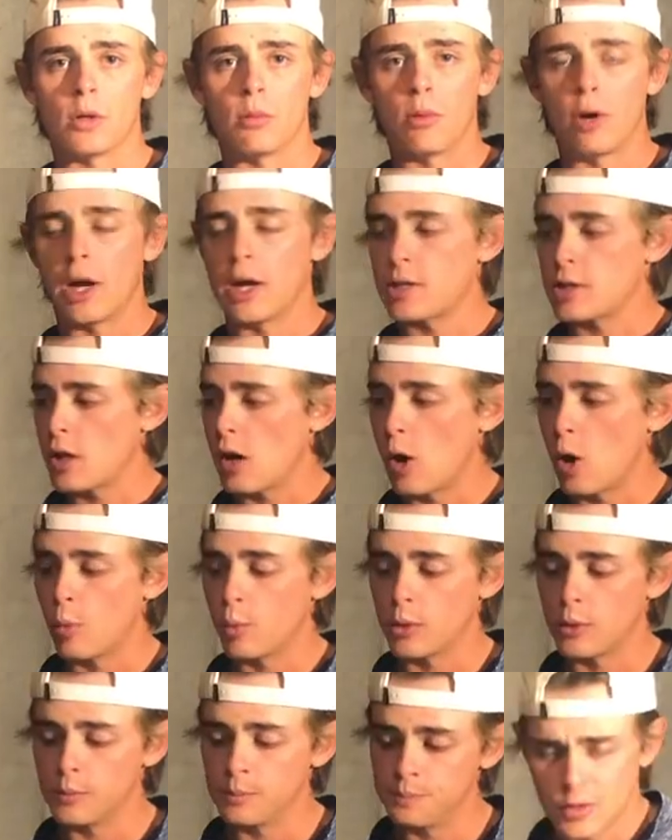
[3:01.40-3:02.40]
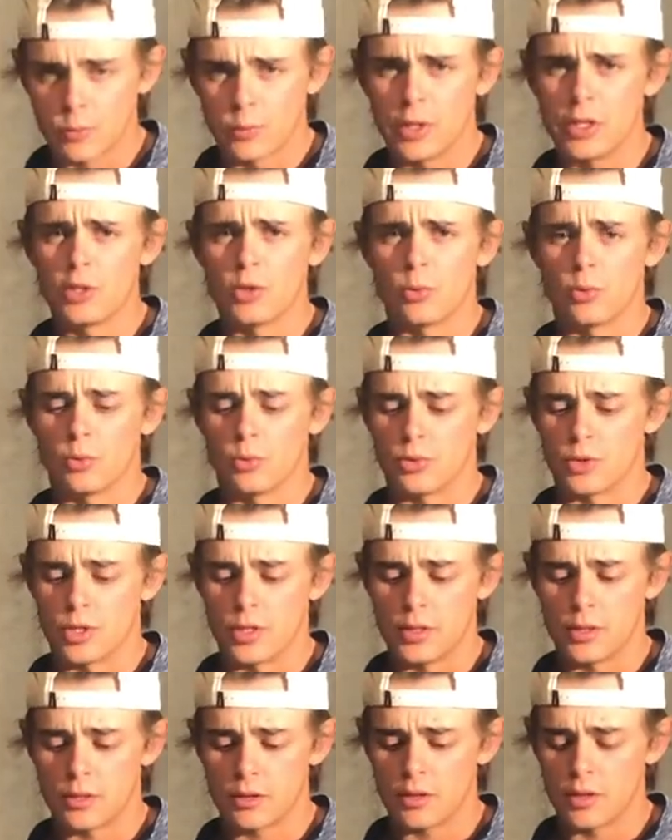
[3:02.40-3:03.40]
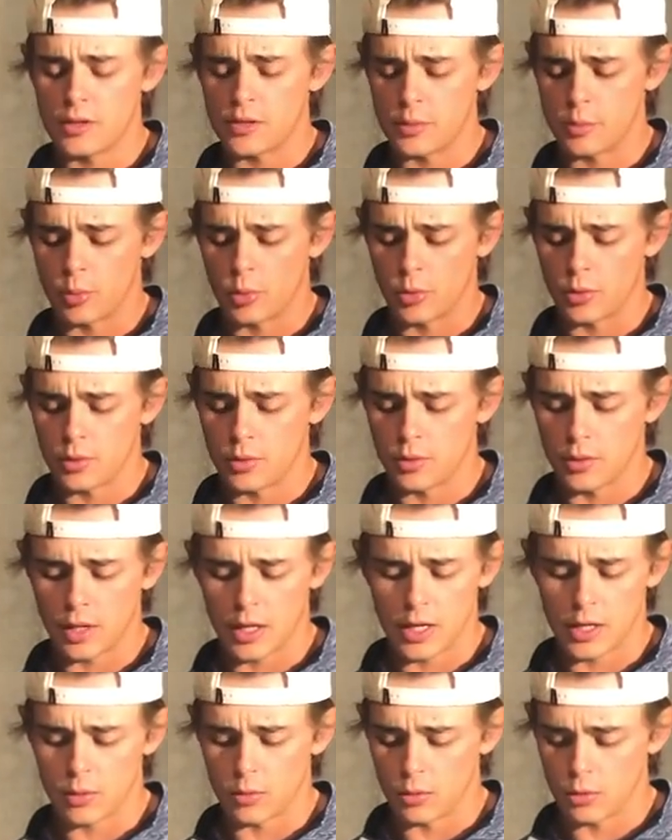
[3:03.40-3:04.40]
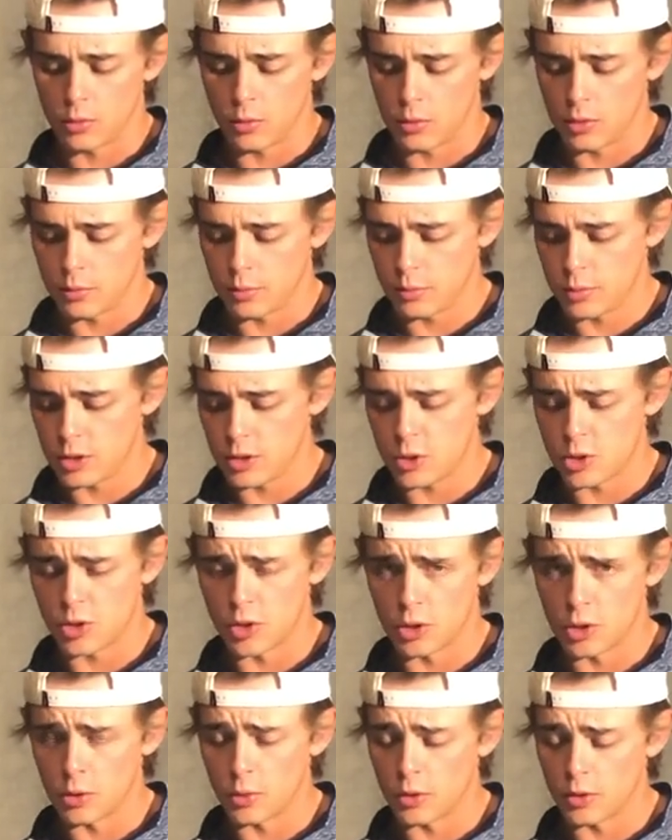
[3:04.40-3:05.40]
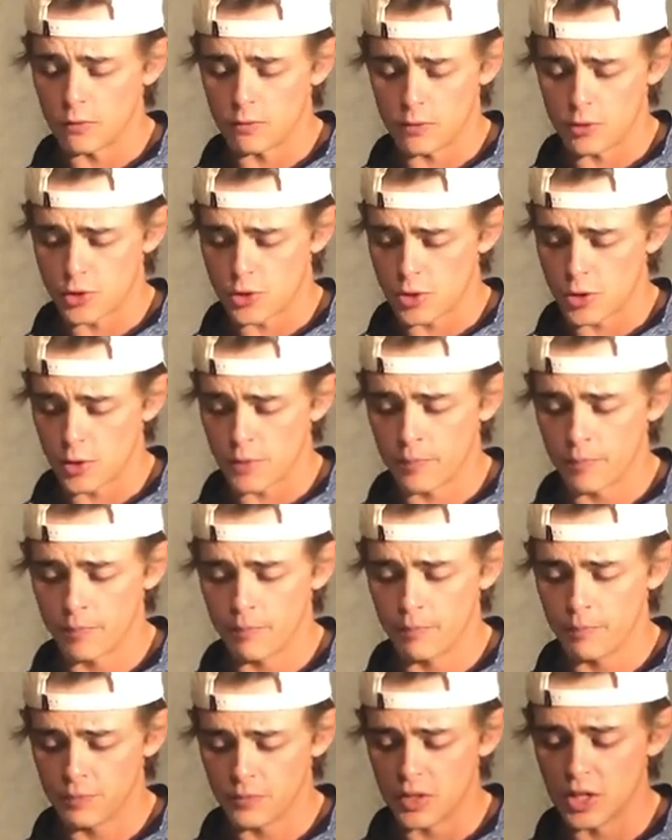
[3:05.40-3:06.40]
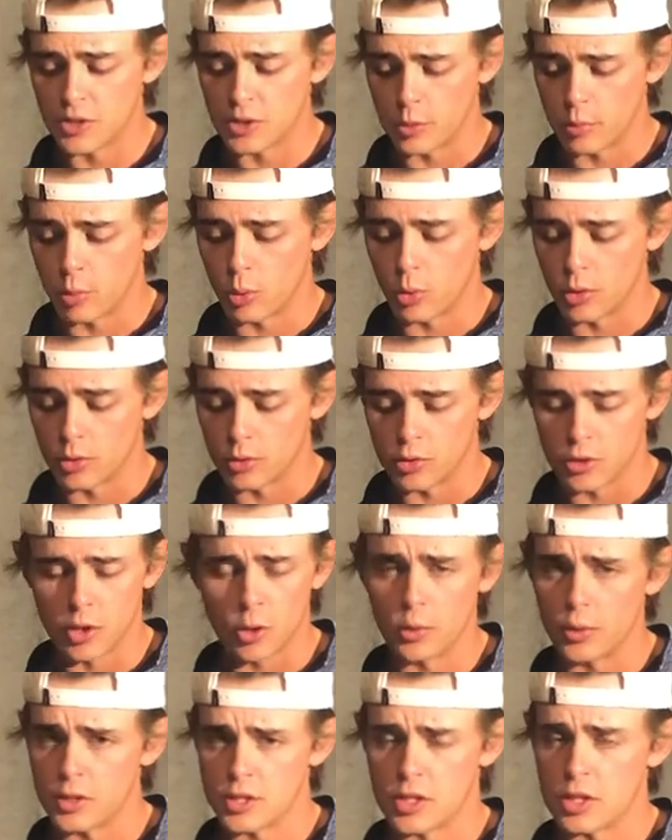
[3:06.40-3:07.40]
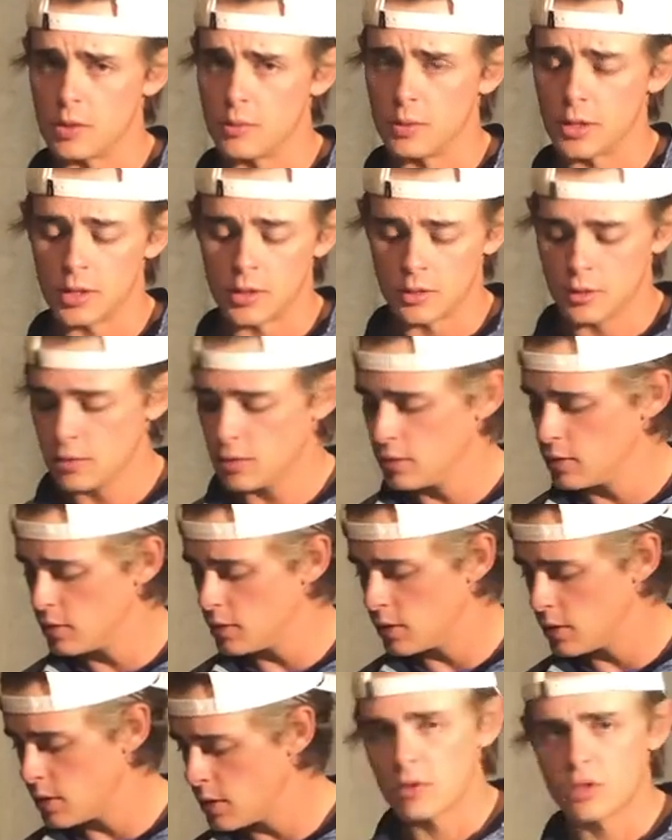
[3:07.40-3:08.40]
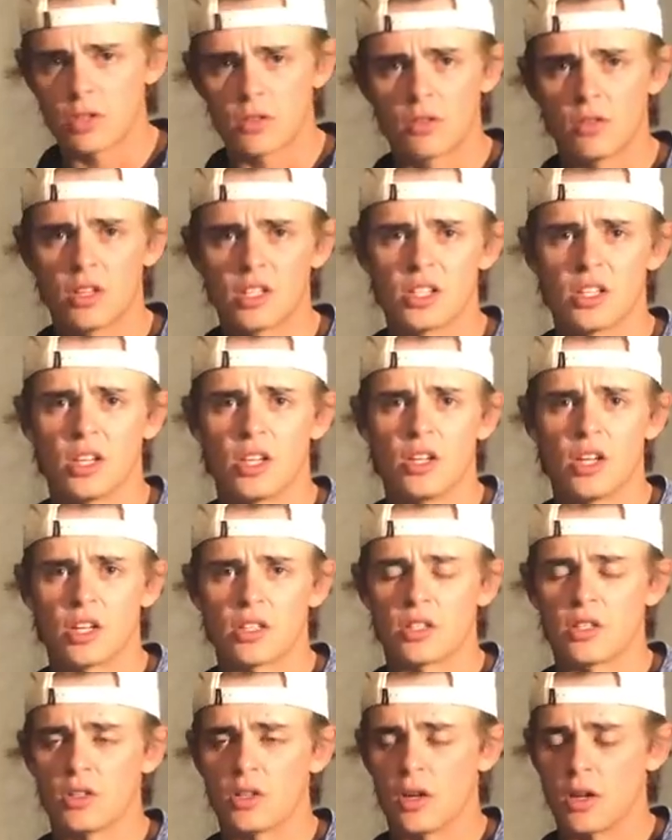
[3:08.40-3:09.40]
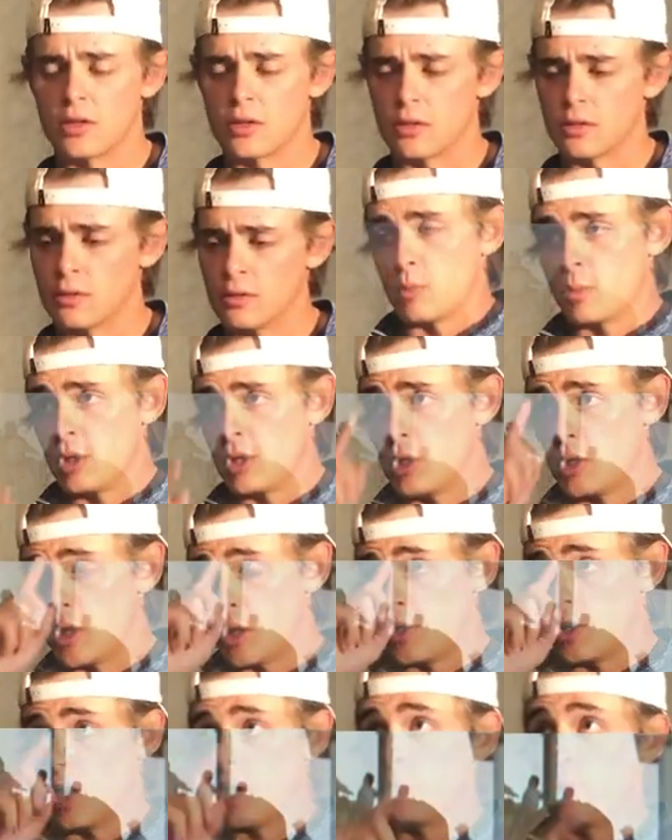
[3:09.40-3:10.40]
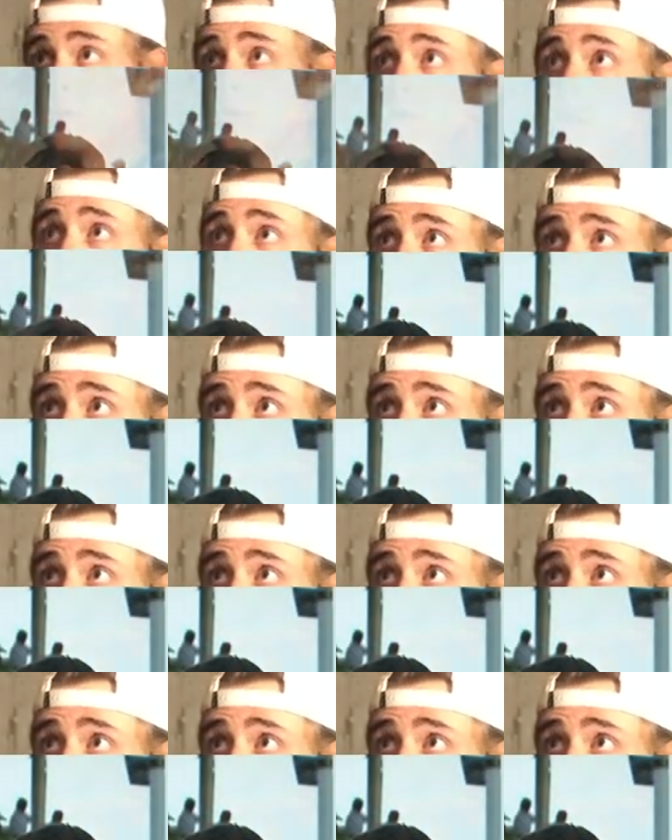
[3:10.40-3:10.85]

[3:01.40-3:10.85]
Nebraska Open. Read your rule sheets. It's important. I don't do it, but you should do it for sure. It's important. Don't listen to me. Just listen to Dustin Johnson at the PGA Championship,